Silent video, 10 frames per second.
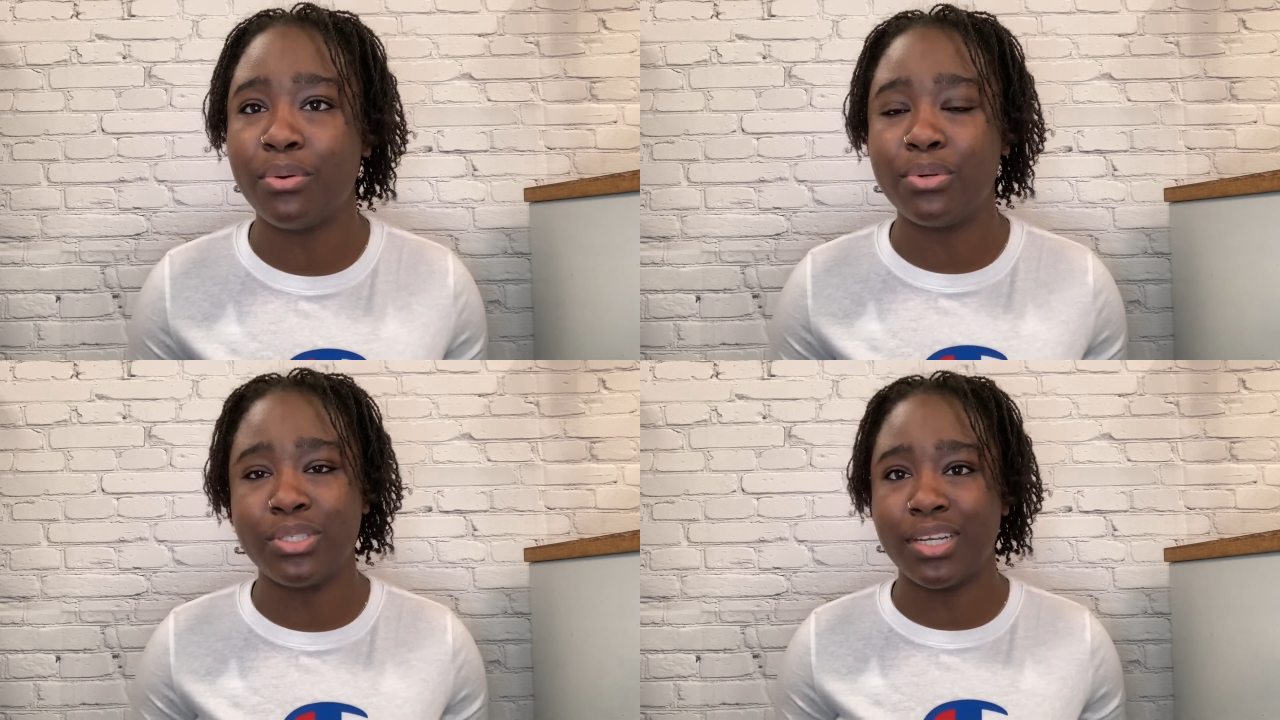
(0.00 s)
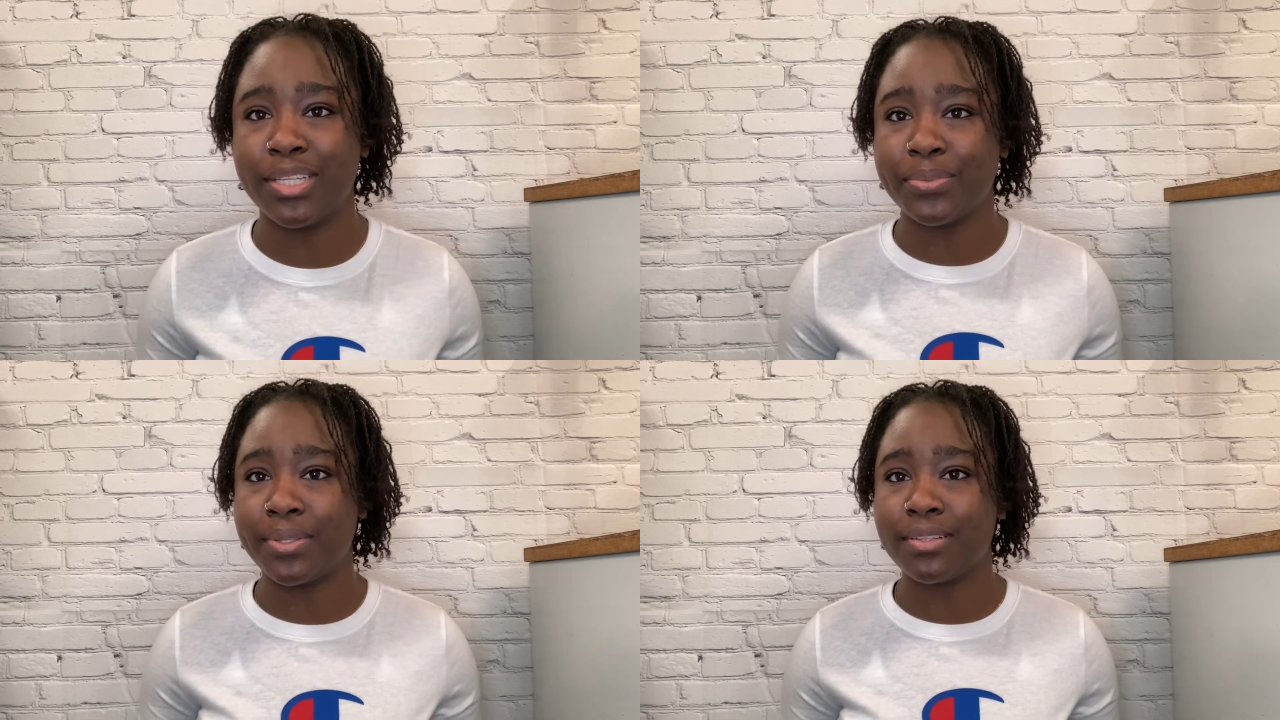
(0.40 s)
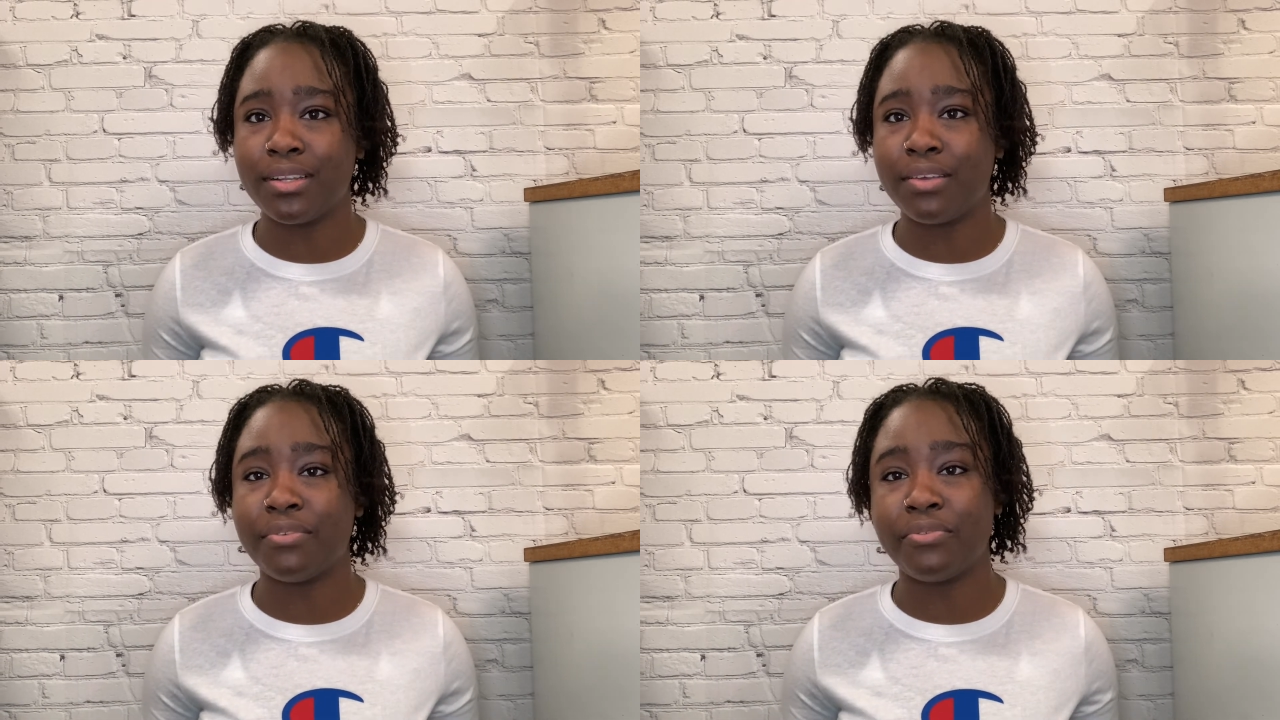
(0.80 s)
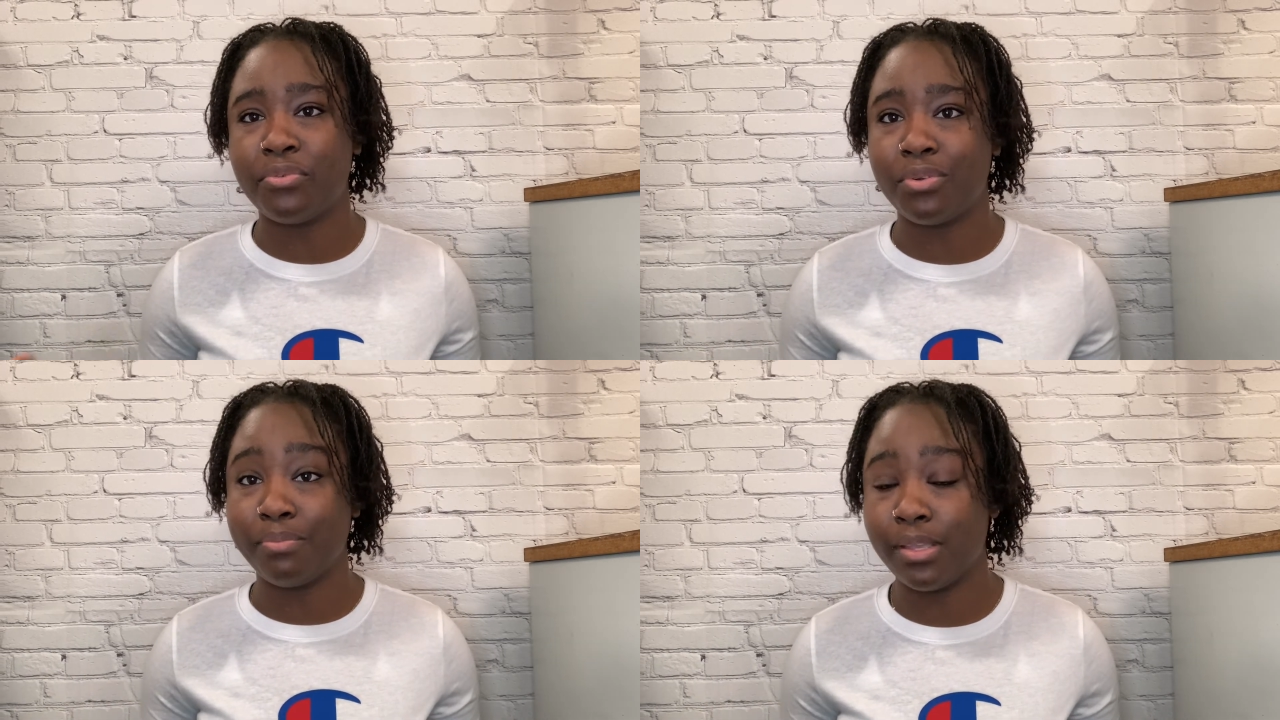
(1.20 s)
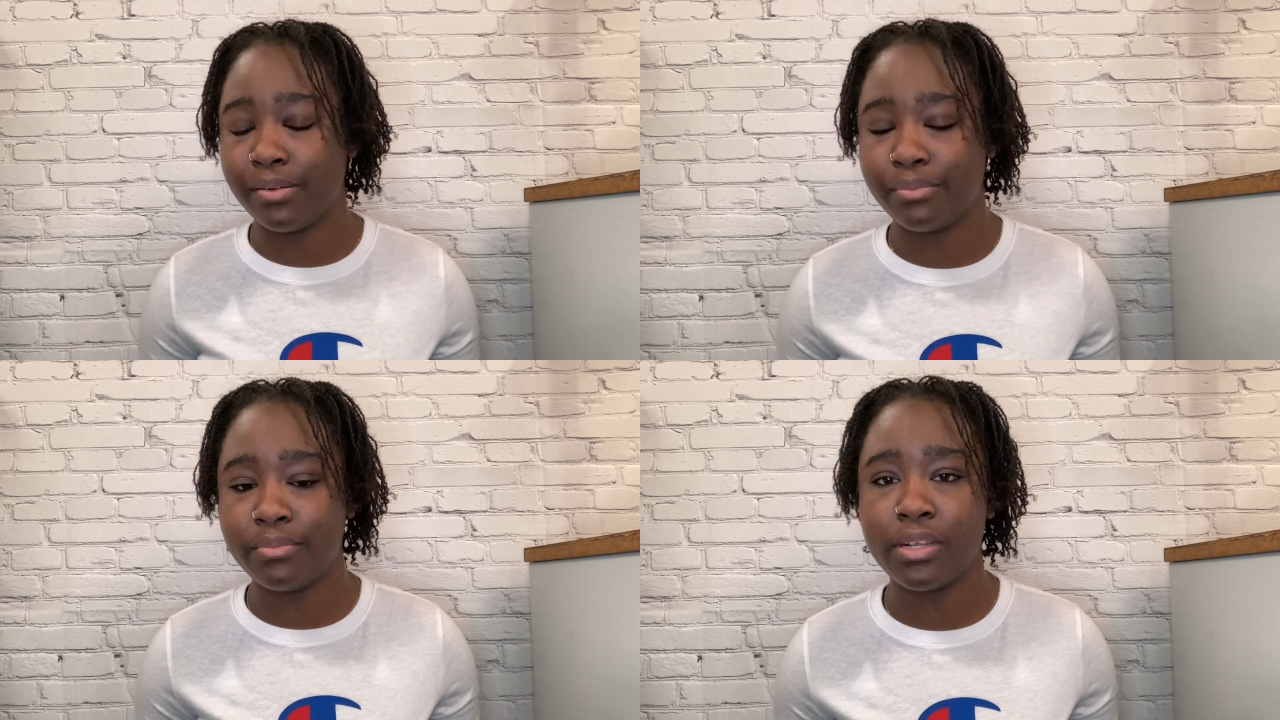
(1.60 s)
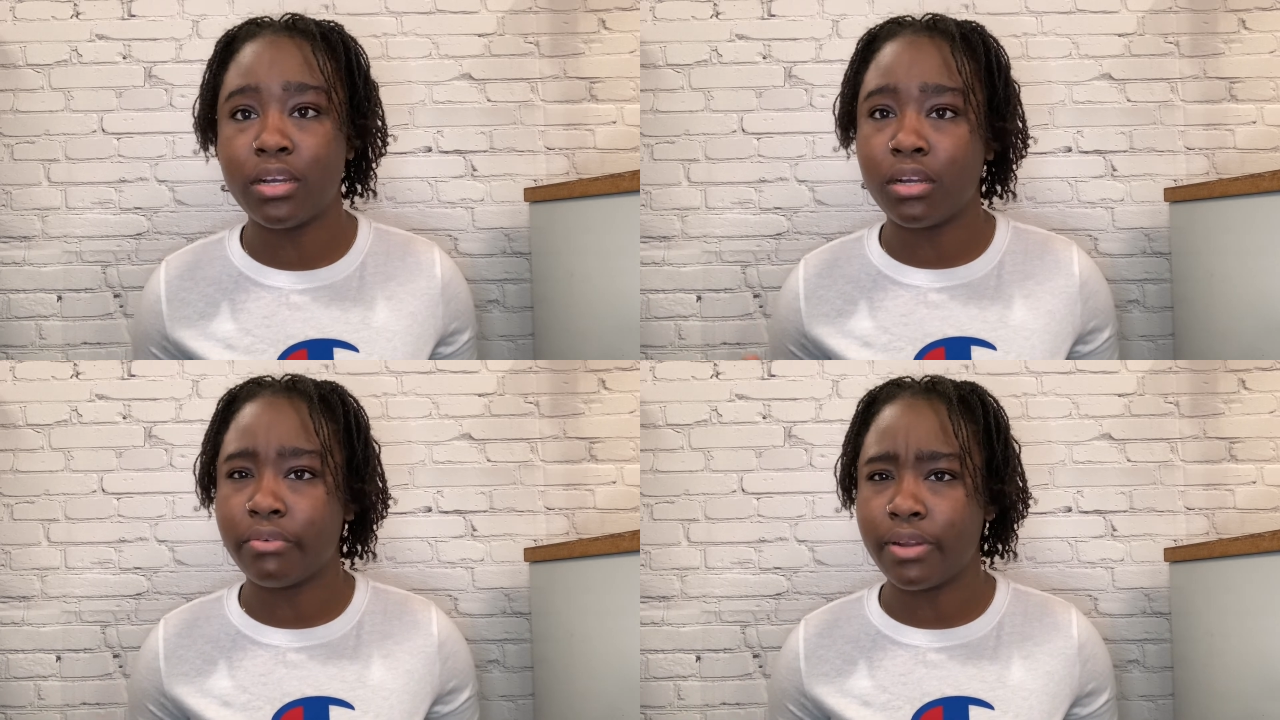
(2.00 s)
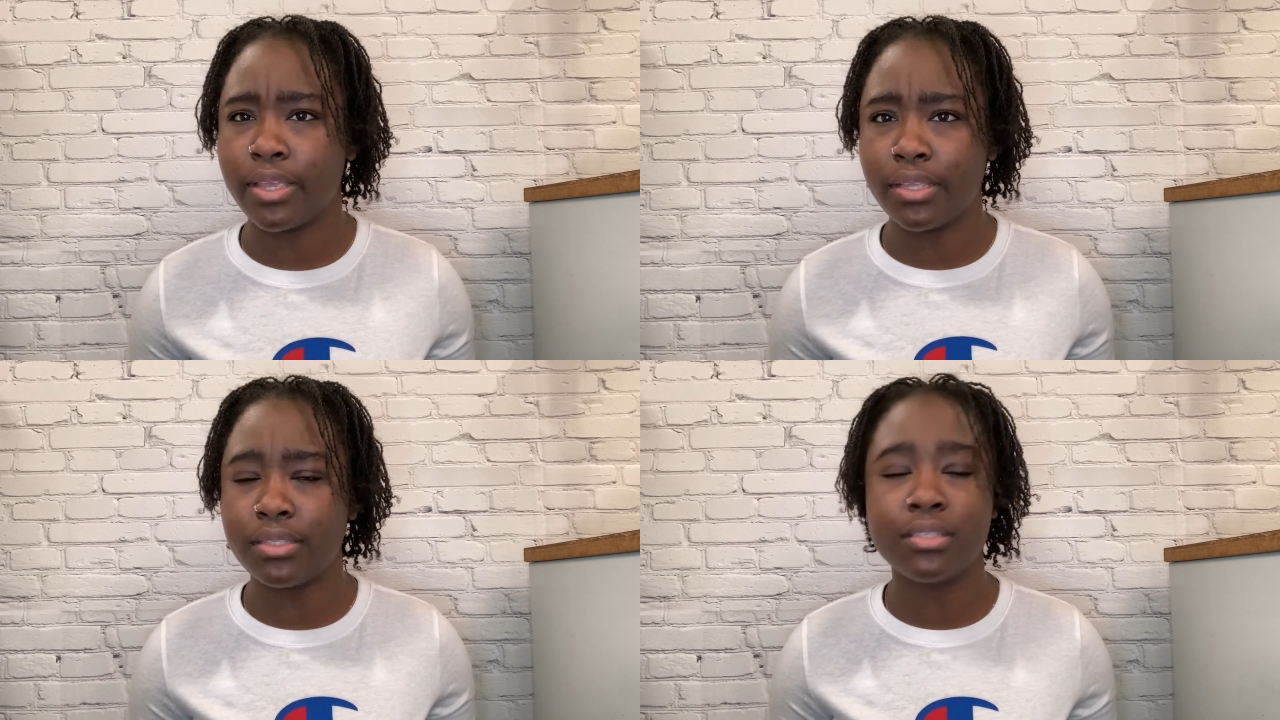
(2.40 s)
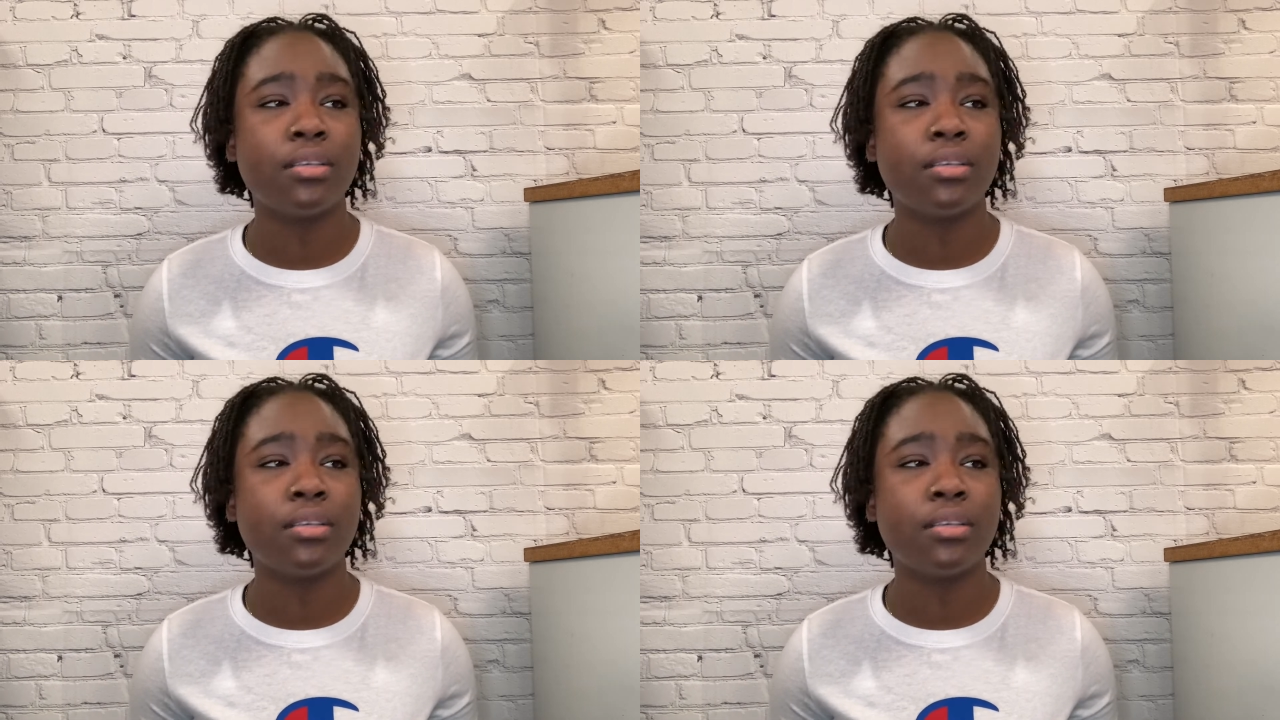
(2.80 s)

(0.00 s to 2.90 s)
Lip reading: $120 for phone bill, right?